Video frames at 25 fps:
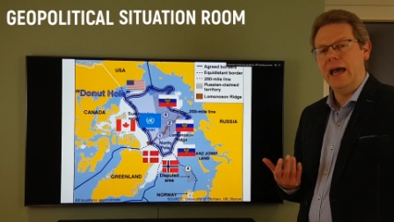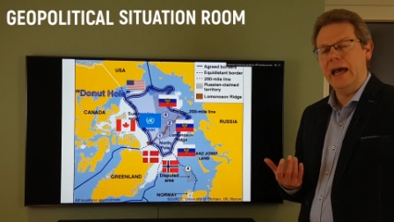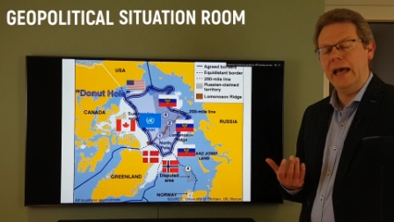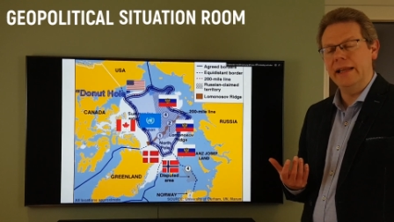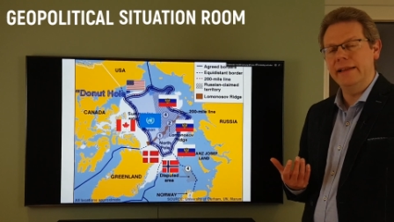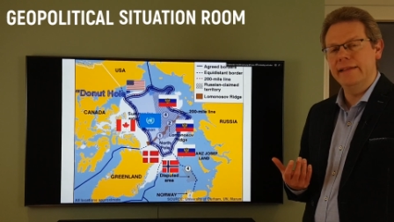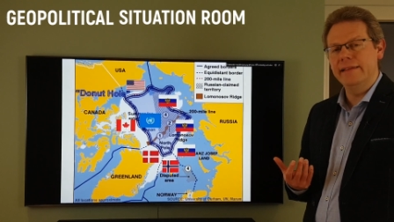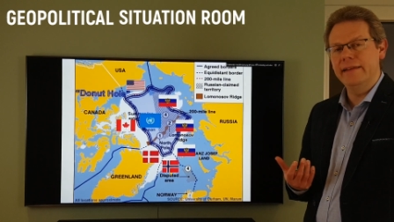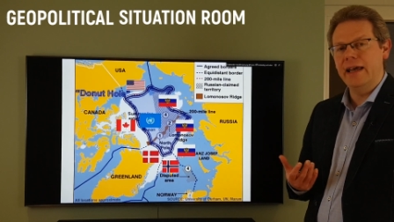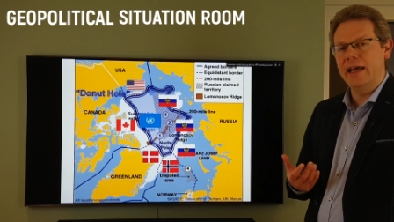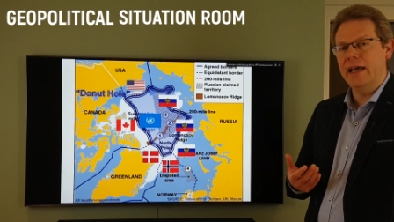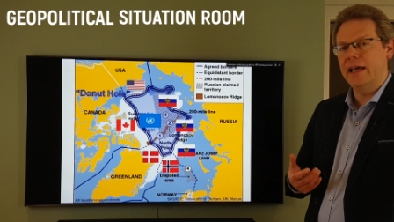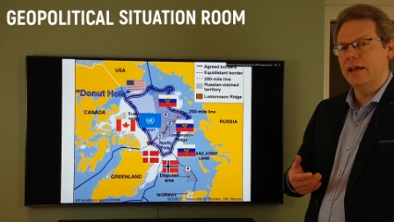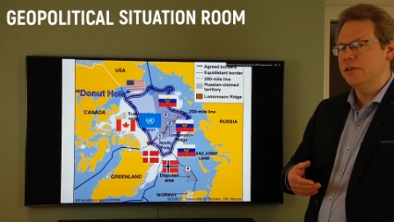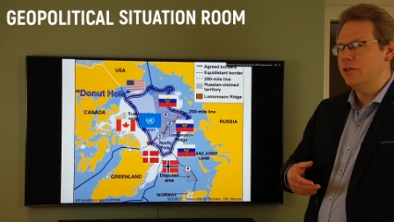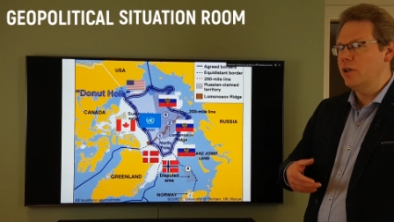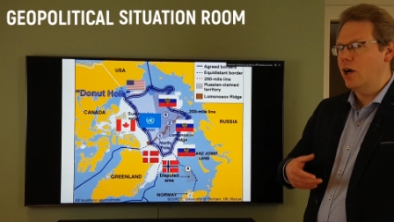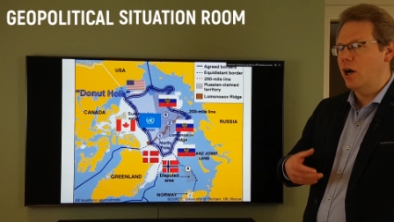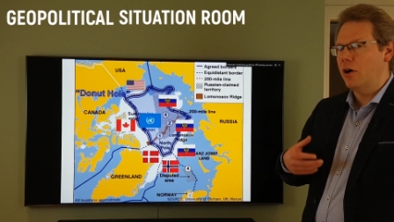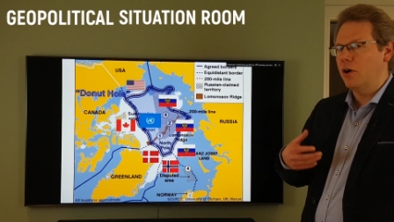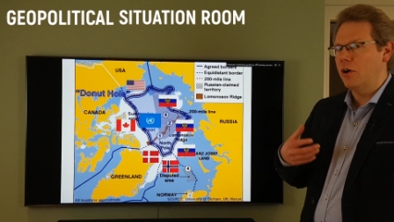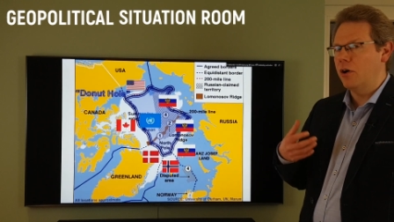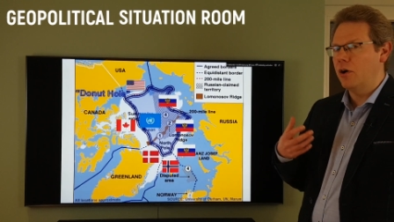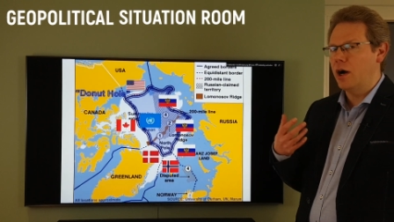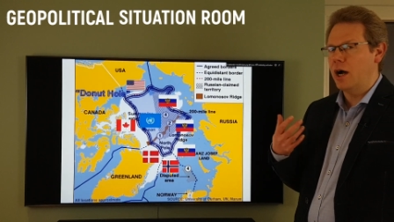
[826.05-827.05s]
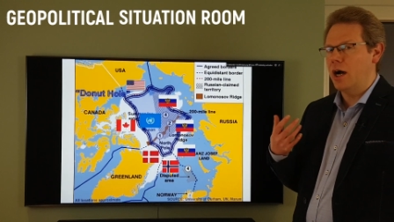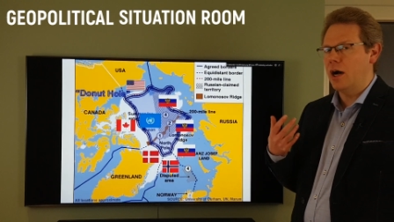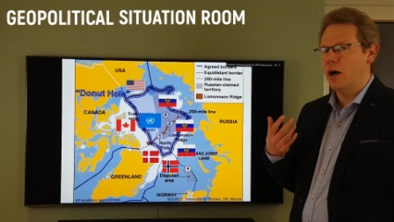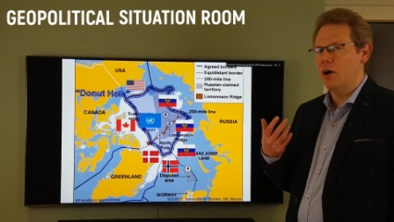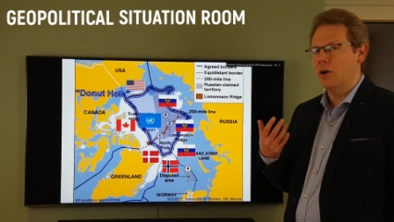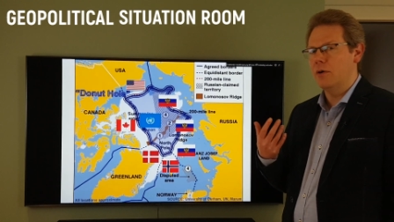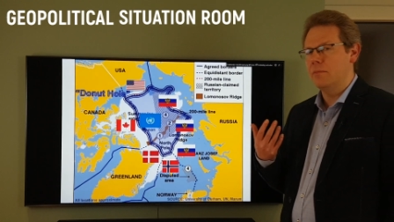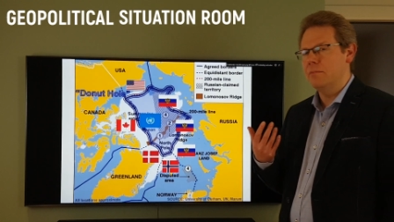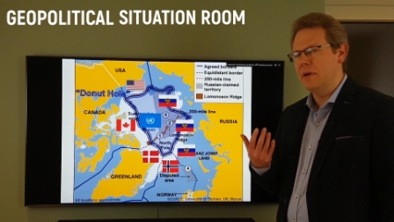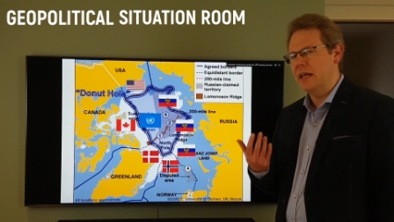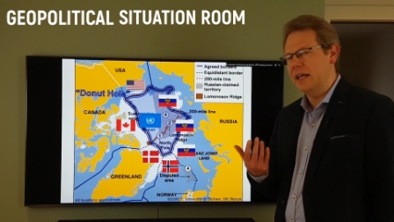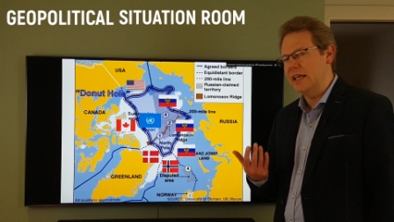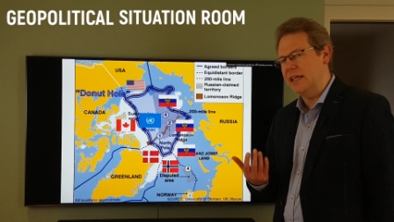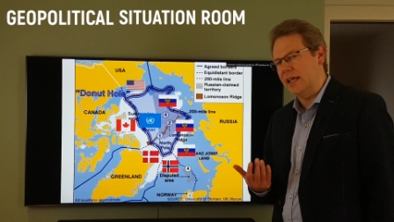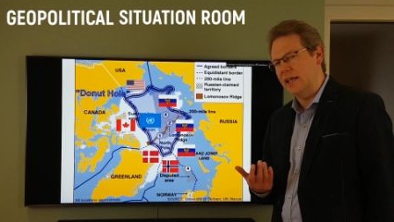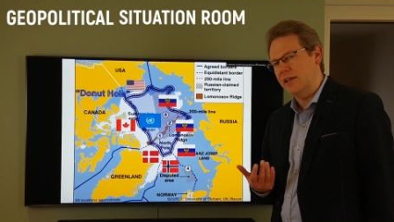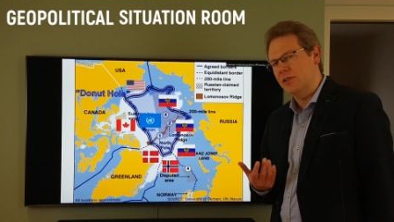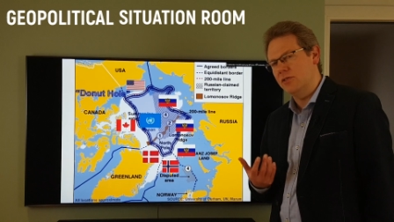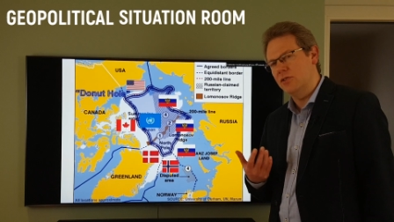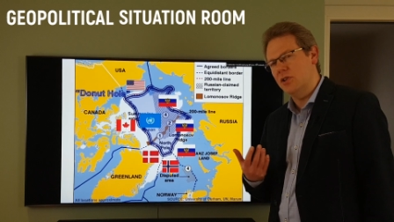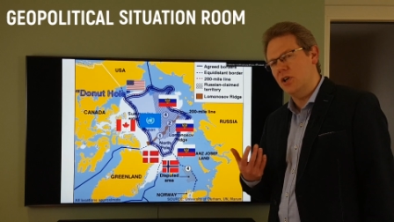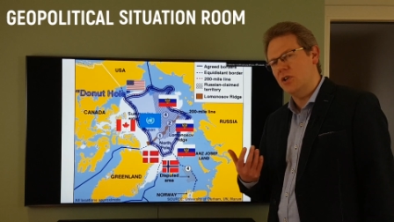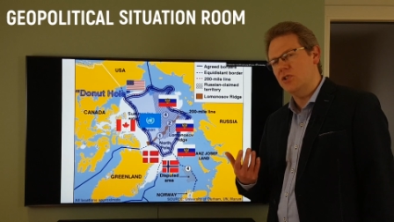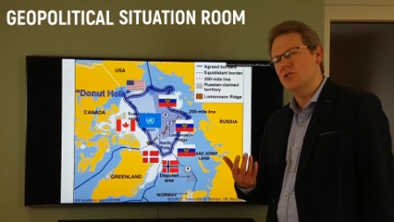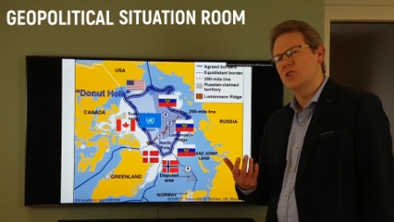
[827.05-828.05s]
and they now are
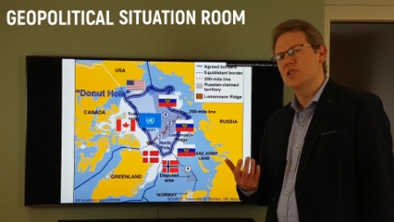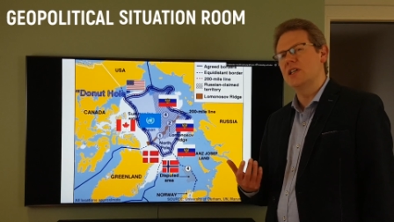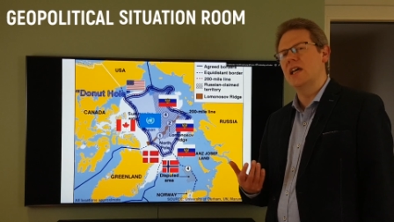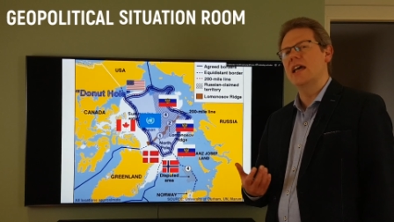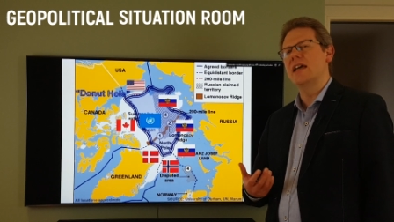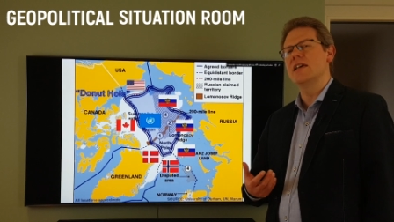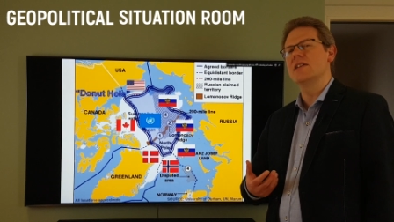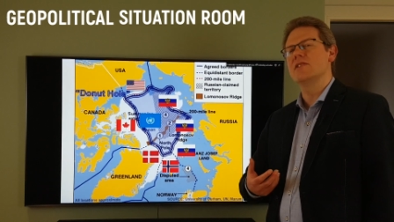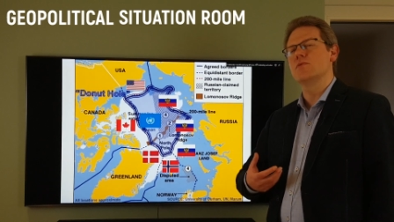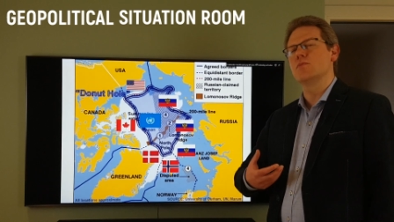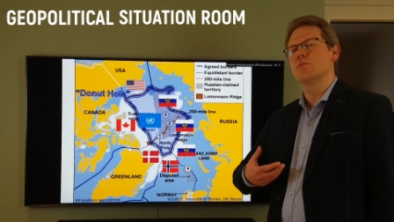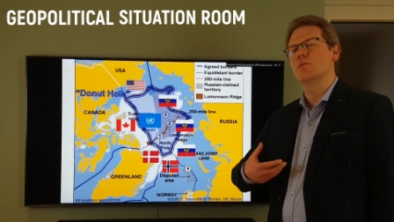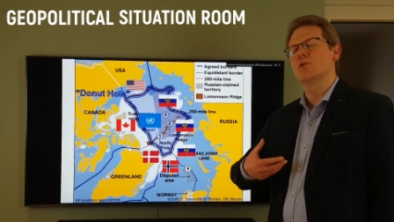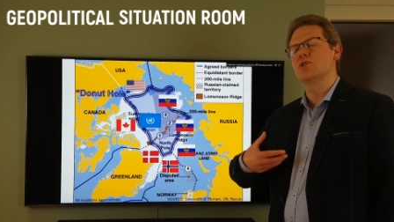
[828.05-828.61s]
making dossiers